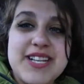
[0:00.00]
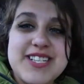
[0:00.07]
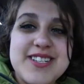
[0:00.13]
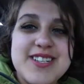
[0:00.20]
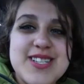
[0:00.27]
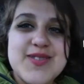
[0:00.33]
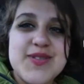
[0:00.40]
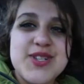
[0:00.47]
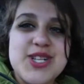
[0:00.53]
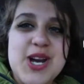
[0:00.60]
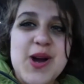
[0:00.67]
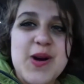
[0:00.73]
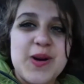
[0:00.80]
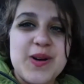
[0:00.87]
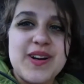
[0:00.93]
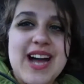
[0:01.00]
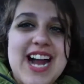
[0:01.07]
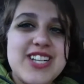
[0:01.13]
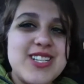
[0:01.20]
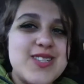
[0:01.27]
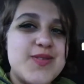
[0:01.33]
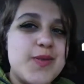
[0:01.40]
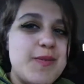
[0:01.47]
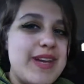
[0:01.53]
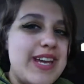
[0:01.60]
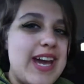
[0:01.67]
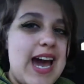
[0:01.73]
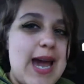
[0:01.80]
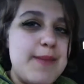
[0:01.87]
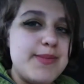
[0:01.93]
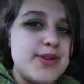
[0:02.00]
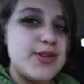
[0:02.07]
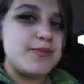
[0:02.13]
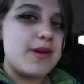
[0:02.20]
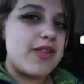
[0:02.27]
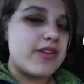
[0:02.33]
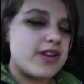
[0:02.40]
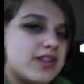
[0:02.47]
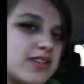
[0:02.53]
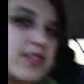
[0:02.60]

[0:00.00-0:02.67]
Blizzard is for Joe. Actually, it's for me. I am your new mother.